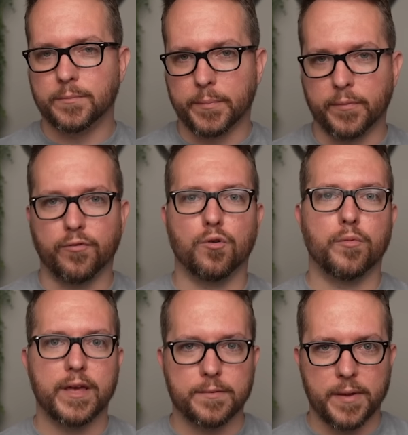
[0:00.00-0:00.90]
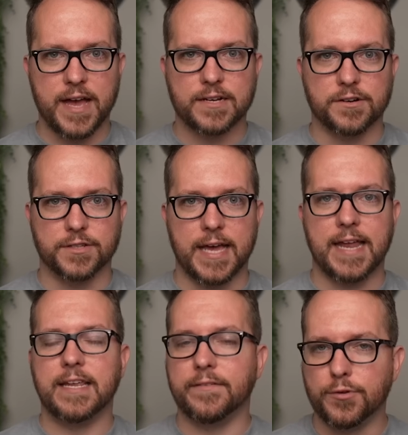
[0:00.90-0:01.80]
But before we unpack all
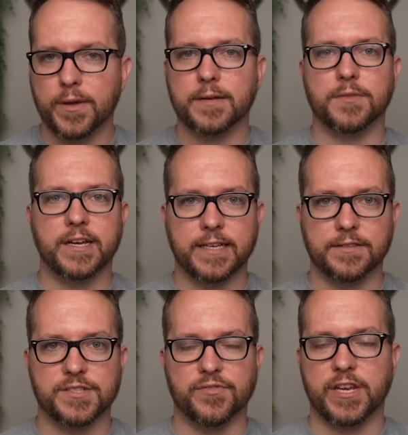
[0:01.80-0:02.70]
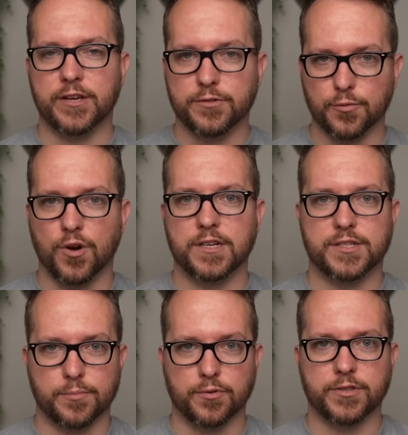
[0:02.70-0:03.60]
that, if you end up liking this video and you want to
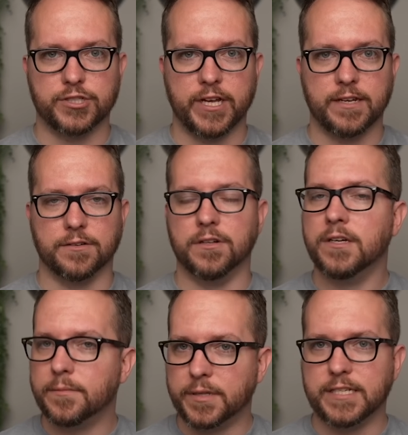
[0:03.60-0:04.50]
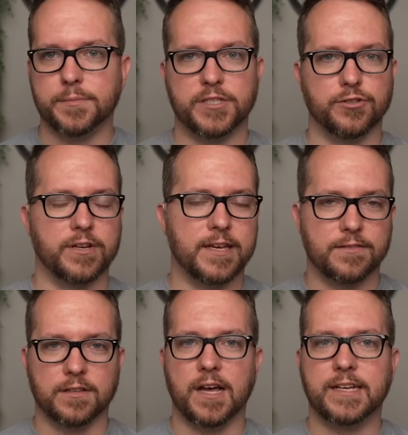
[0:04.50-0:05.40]
support the channel, please be sure to
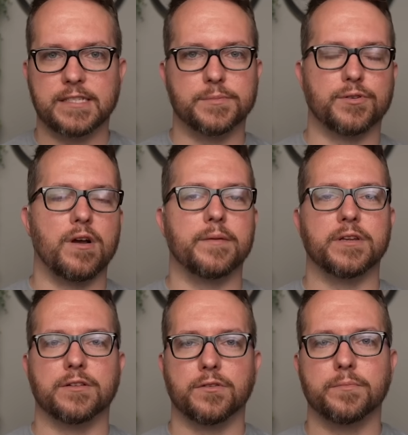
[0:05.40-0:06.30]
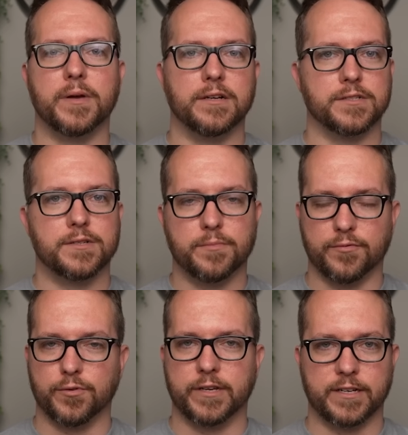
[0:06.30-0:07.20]
hit the like, subscribe, and alert bells
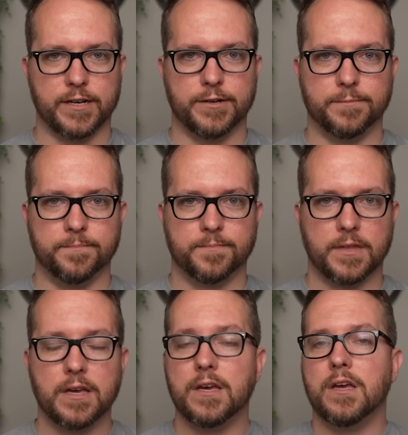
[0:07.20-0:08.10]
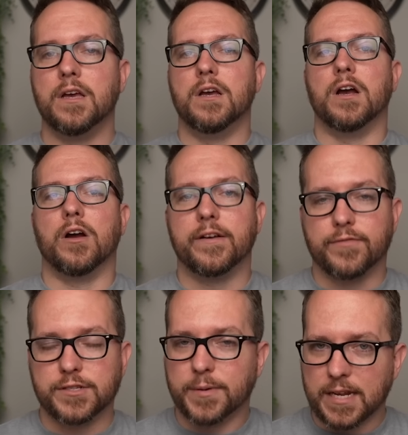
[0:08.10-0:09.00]
before you go. All right,
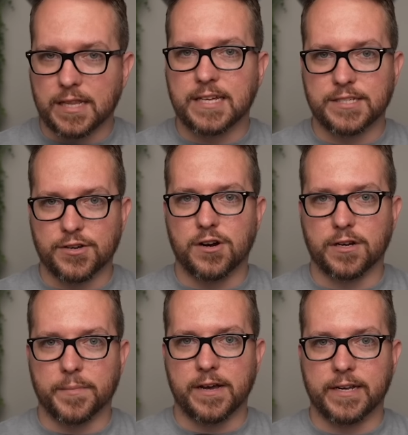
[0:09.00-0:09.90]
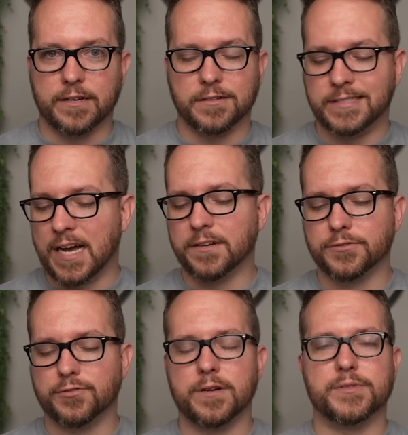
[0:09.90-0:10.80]
friends, we got a lot to talk about here.
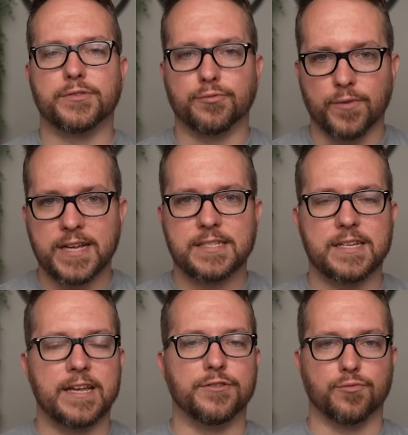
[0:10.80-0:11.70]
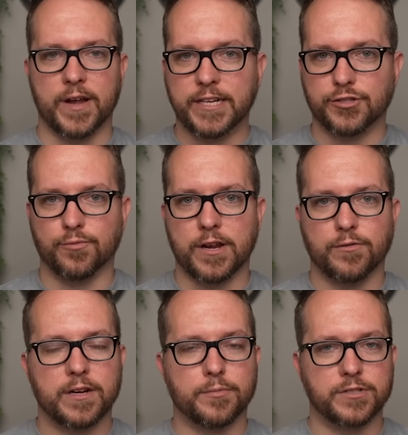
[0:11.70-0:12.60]
Donald Trump's threats and deranged
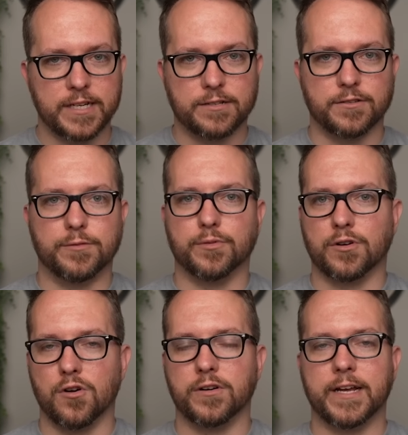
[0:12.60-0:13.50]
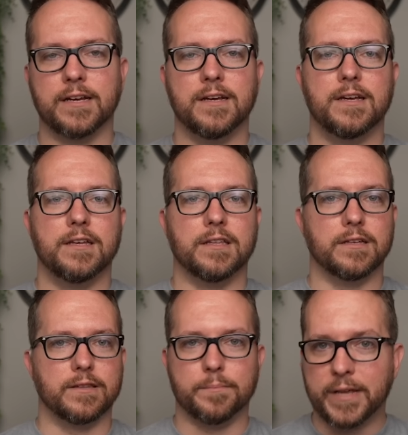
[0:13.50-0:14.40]
rhetoric, particularly regarding
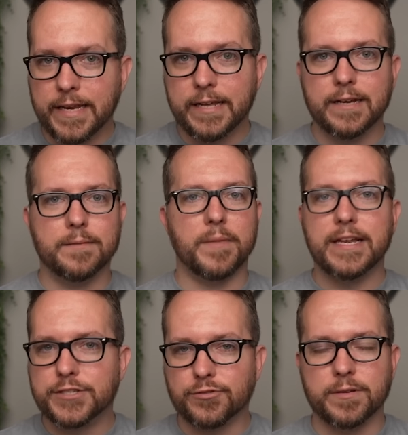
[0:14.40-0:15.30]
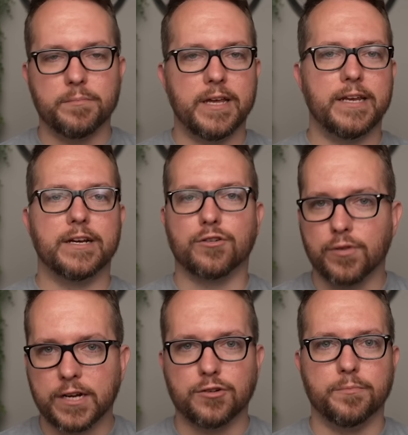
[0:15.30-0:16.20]
the media, mainstream media,
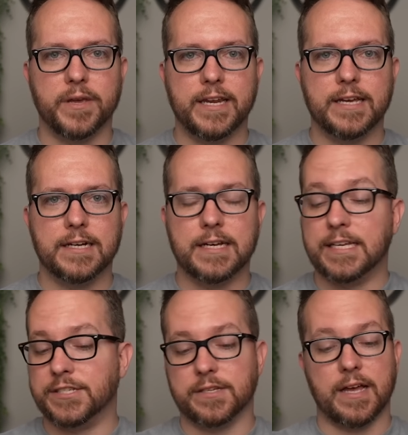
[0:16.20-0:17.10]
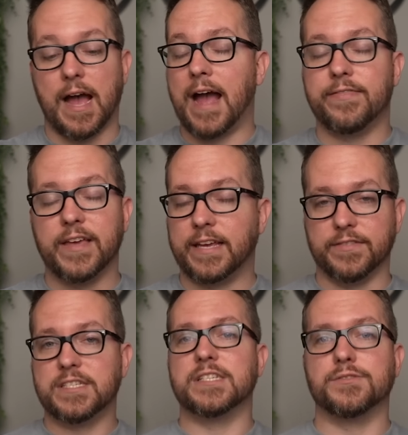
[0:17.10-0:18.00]
critical media, is, I think
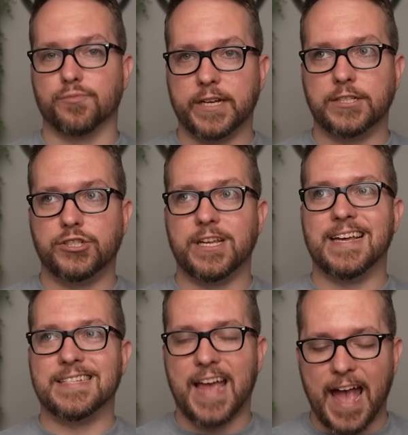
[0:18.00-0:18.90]
this has reached its